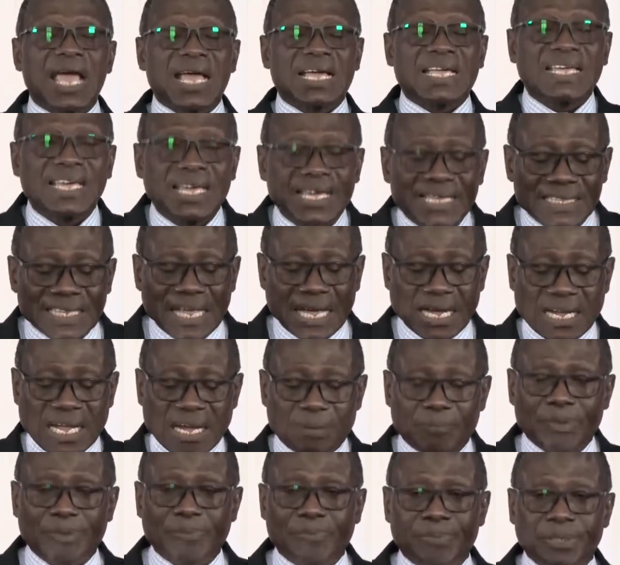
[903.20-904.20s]
again that
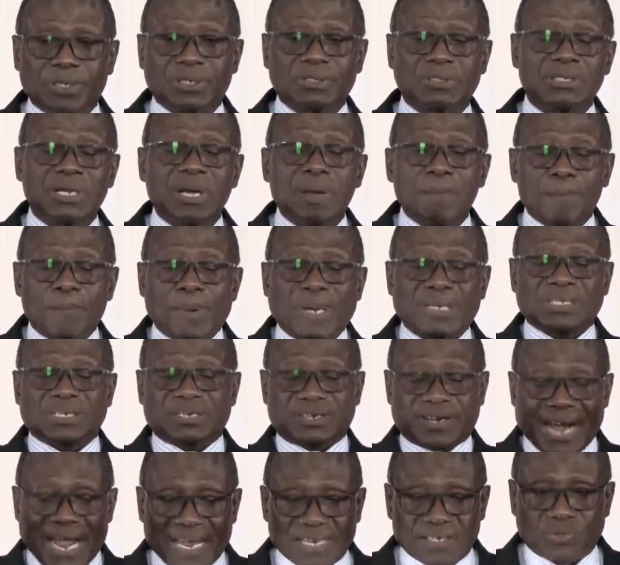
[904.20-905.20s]
can be built but
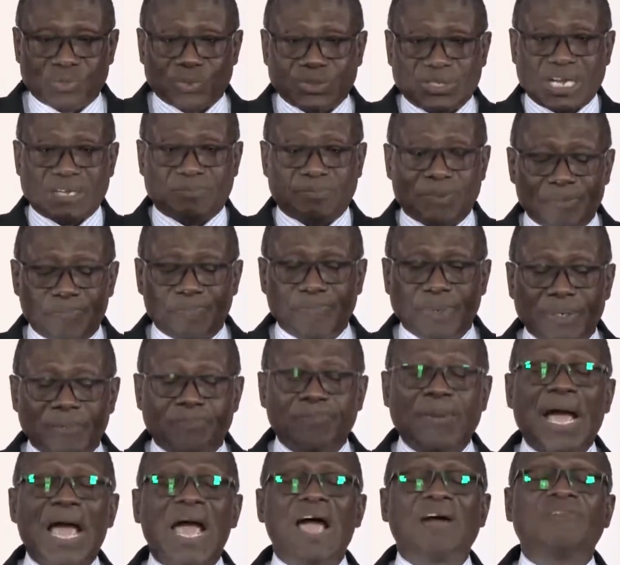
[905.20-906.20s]
Christ, which has been built.
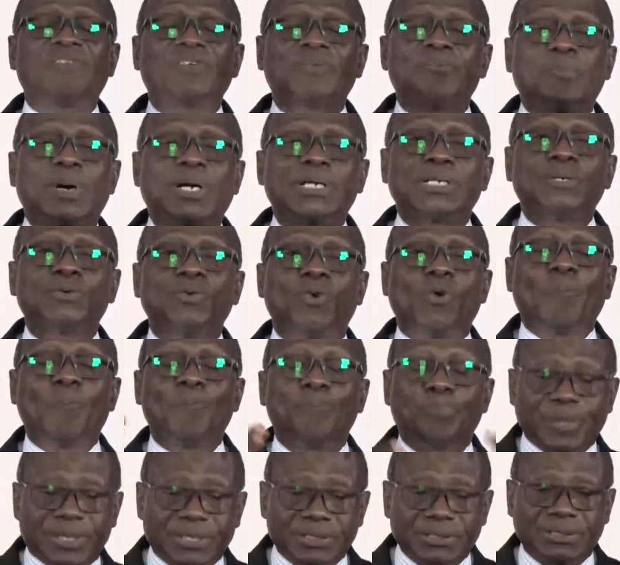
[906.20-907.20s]
But everybody will
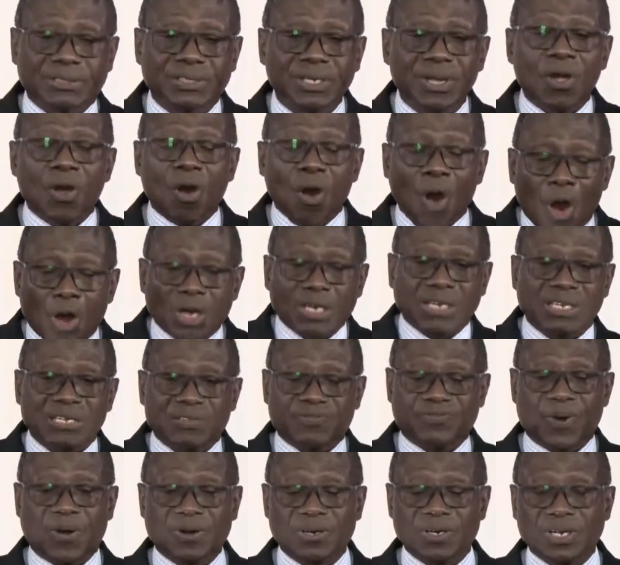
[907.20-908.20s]
build on this
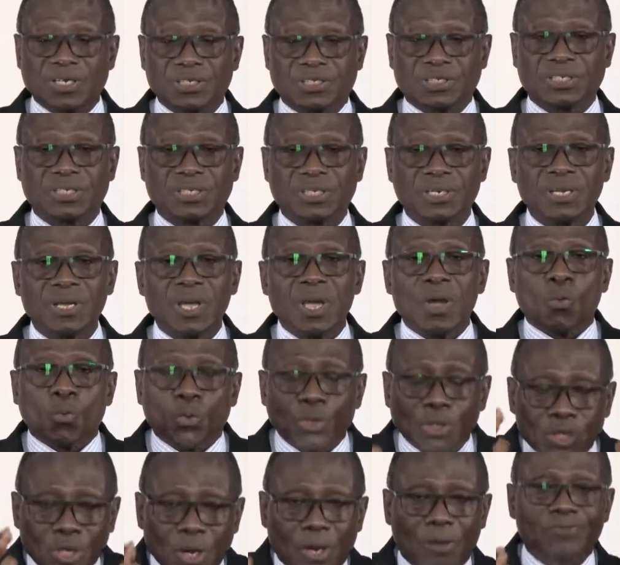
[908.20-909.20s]
foundation.
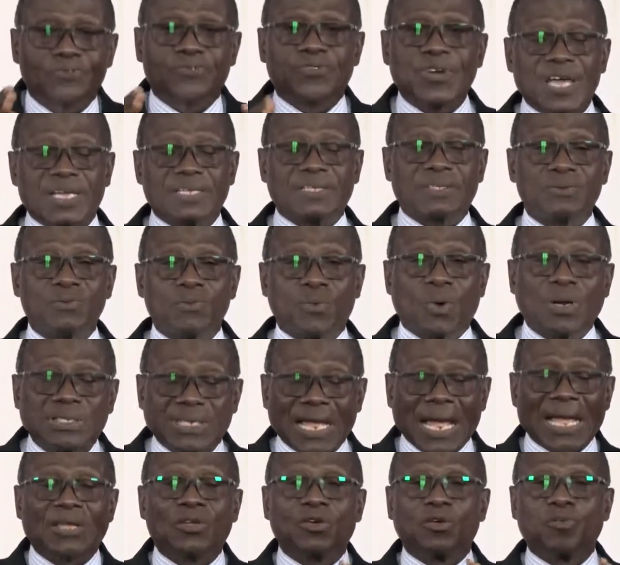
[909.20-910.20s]
With your faith, what
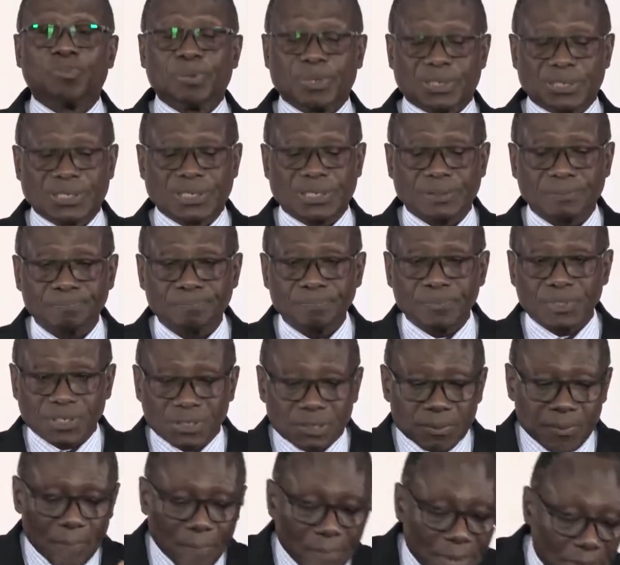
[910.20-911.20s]
are you building?
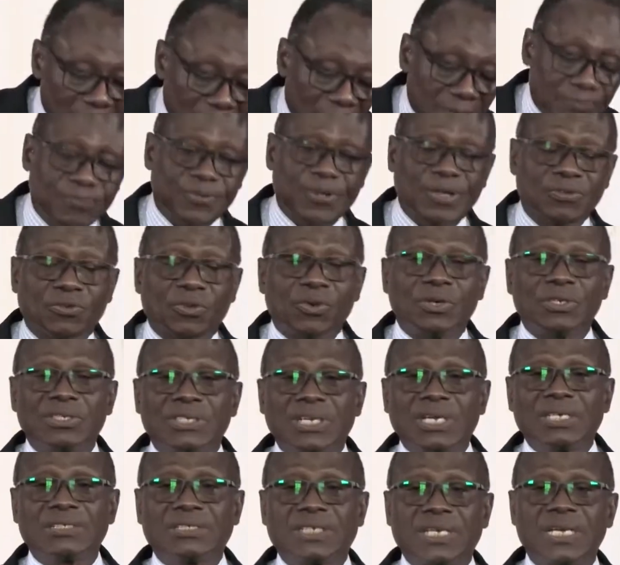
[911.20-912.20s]
1
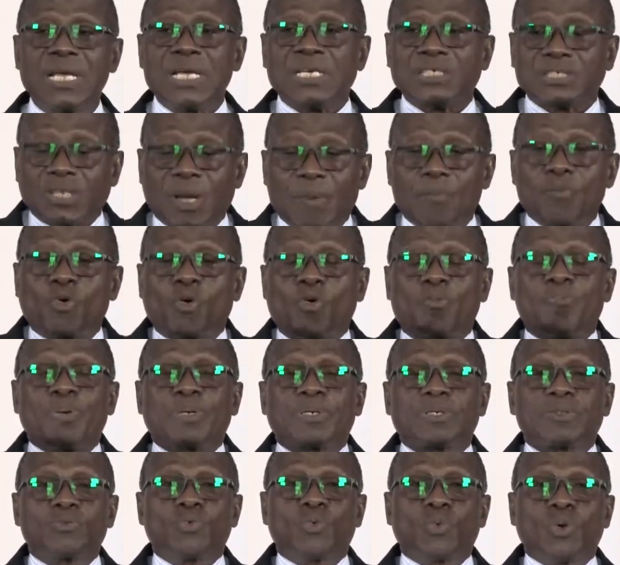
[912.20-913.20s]
Corinthians says, some will
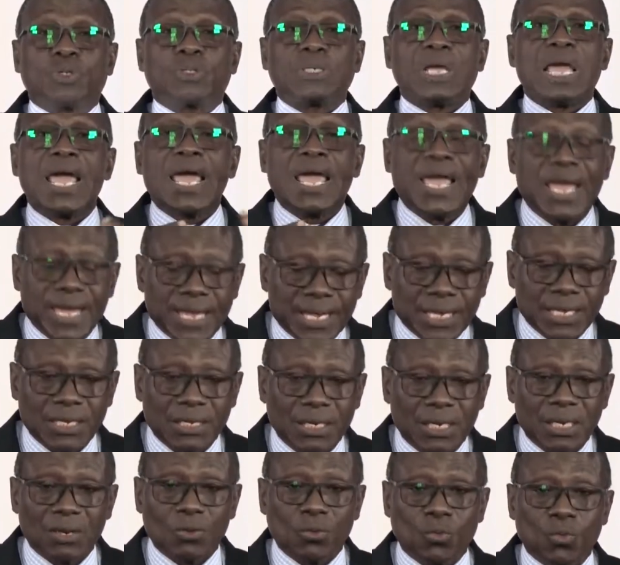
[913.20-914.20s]
build with hay,
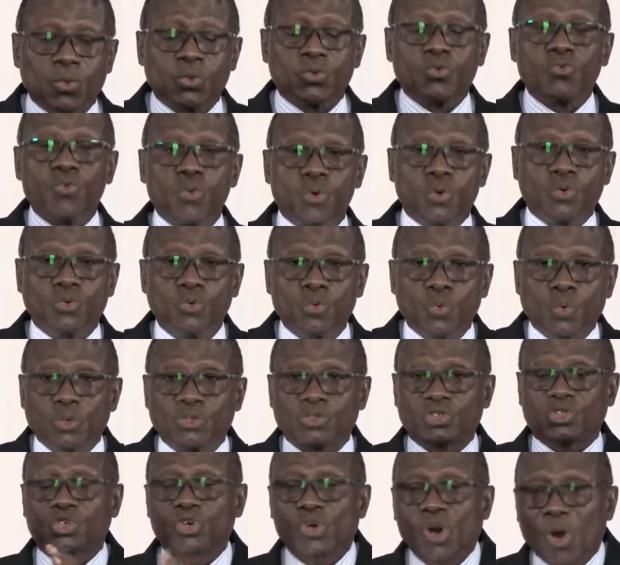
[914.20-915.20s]
with wood, with
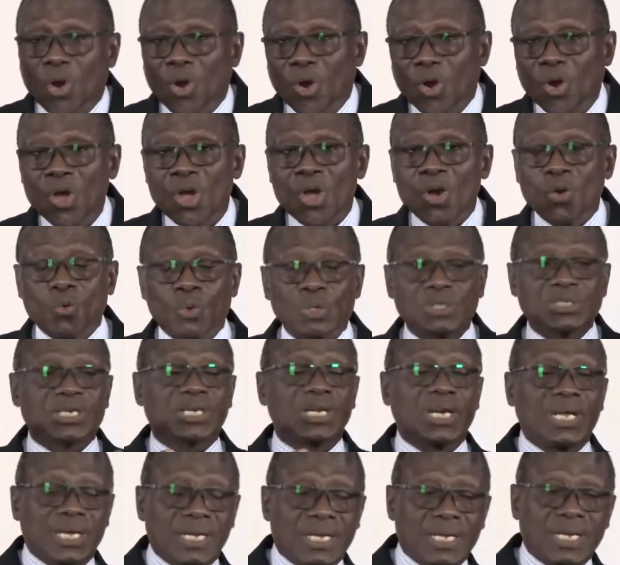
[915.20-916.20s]
straw, with
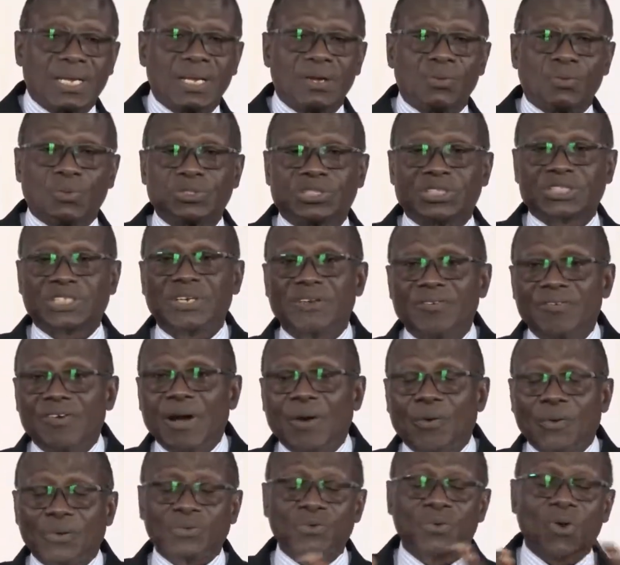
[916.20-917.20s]
clay, with
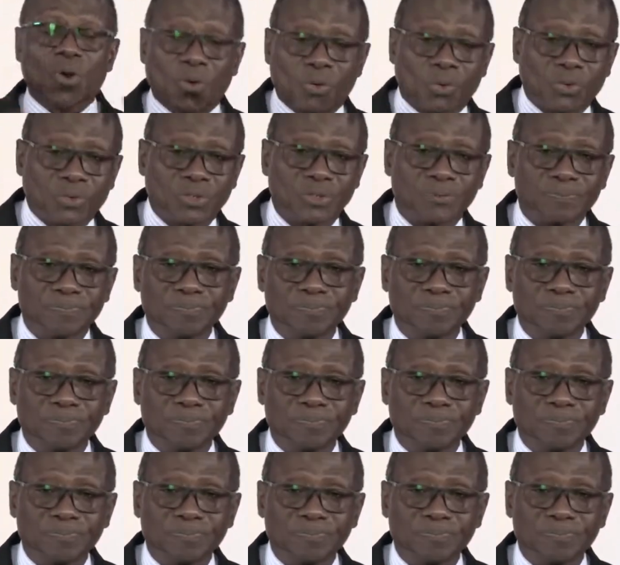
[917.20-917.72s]
silver, with gold.